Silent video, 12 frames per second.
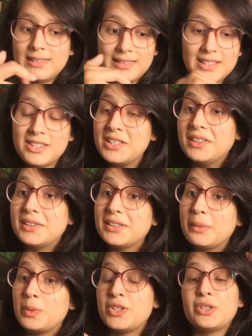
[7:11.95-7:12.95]
This year
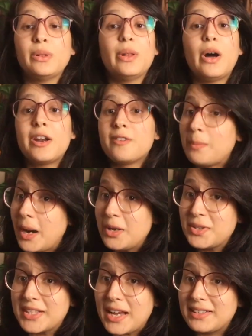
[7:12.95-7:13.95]
there was a lot of
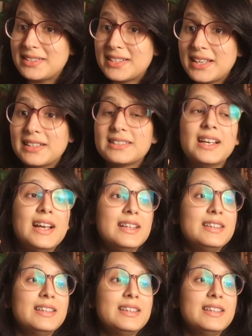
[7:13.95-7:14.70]
biostatistics.